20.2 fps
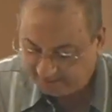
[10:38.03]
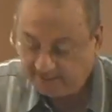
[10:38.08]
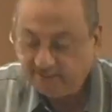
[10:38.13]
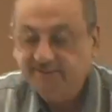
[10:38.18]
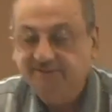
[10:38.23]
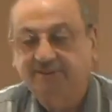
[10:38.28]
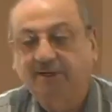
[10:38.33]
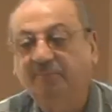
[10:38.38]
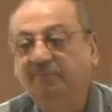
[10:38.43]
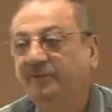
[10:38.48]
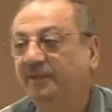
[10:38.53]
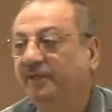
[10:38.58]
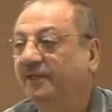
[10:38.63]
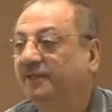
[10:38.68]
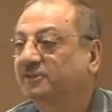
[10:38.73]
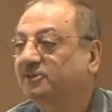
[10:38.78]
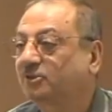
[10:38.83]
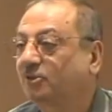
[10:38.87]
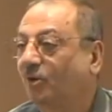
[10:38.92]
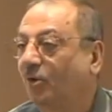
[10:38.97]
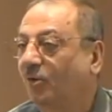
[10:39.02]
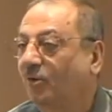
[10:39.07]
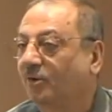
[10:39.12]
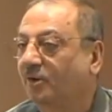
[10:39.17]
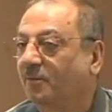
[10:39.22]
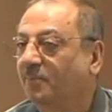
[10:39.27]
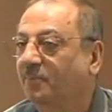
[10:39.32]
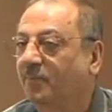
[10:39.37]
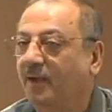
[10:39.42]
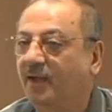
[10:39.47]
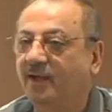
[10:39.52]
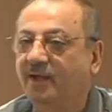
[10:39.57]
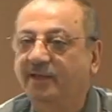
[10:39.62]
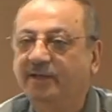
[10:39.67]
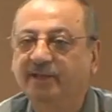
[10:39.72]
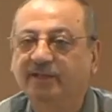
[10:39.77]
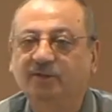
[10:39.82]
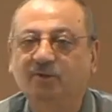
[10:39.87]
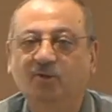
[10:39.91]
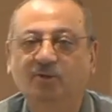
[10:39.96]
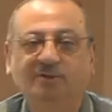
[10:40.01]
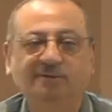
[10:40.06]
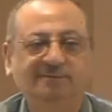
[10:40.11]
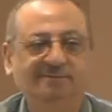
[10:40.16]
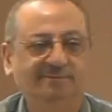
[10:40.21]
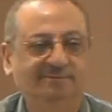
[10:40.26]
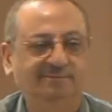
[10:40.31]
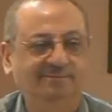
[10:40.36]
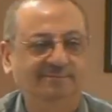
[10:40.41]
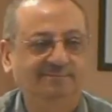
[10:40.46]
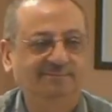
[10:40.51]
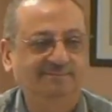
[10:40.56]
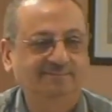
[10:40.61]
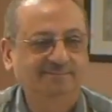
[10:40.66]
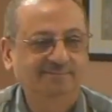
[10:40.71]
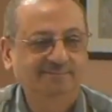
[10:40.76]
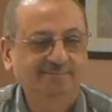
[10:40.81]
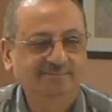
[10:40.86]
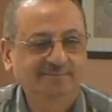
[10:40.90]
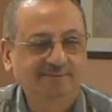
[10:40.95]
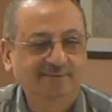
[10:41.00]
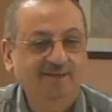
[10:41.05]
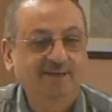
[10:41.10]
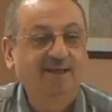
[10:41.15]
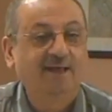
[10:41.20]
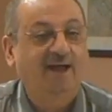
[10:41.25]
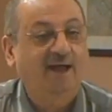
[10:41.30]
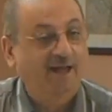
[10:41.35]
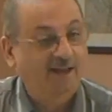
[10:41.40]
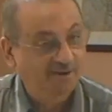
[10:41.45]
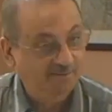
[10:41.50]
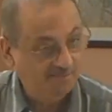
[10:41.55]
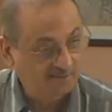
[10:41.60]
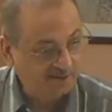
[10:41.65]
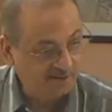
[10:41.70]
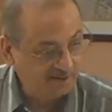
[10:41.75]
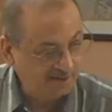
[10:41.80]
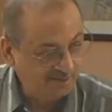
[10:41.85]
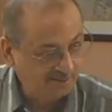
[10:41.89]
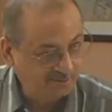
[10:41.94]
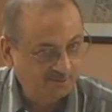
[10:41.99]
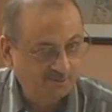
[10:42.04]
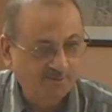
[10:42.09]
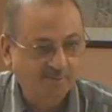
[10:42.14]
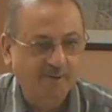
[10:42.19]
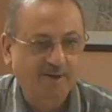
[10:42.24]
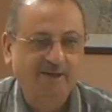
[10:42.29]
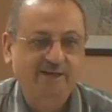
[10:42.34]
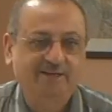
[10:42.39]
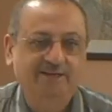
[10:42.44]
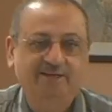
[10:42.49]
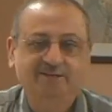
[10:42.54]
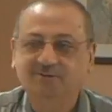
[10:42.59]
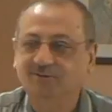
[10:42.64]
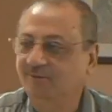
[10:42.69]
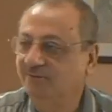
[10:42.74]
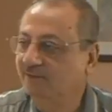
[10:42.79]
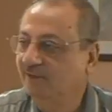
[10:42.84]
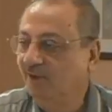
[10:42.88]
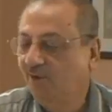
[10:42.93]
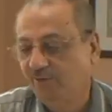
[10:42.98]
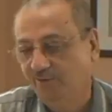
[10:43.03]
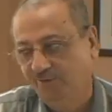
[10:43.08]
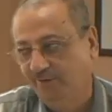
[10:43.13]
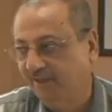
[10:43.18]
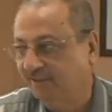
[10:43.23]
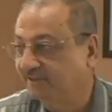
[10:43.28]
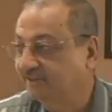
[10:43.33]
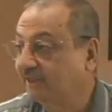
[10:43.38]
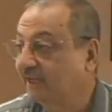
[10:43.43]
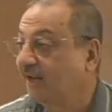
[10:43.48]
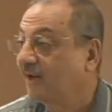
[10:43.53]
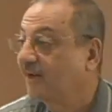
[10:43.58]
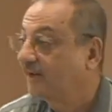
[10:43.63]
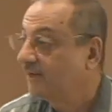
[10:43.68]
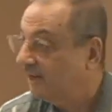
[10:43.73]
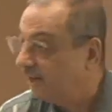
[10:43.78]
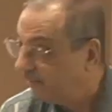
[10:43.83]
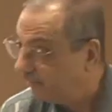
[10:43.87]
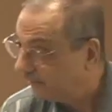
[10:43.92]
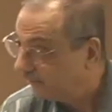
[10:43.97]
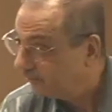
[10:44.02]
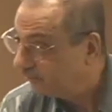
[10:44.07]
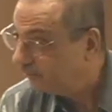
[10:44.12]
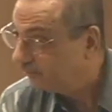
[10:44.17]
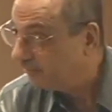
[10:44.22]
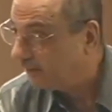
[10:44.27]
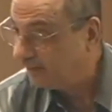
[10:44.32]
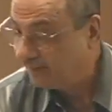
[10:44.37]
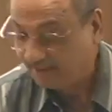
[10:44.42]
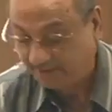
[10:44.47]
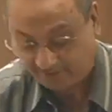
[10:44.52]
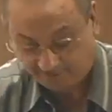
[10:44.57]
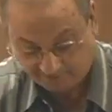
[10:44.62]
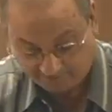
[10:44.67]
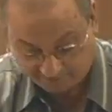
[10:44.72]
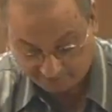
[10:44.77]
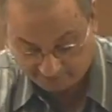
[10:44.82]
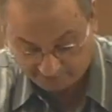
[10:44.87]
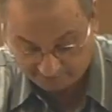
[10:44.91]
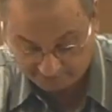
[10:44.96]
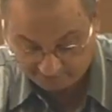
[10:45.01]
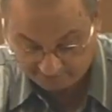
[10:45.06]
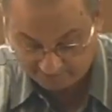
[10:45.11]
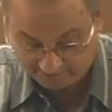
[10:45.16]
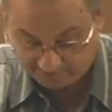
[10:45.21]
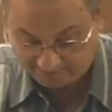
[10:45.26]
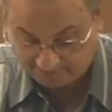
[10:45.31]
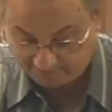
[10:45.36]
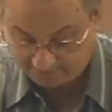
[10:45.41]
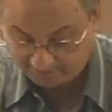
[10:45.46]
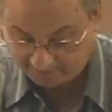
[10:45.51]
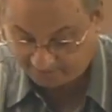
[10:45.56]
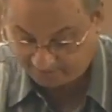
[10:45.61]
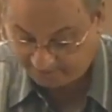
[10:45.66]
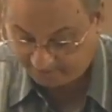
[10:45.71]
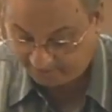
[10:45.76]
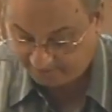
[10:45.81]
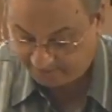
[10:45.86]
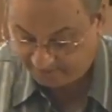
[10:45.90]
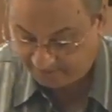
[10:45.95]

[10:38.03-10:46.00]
Something is cold, baridun, al-ma'u baridun. Or you can say al-labanu baridun. Okay.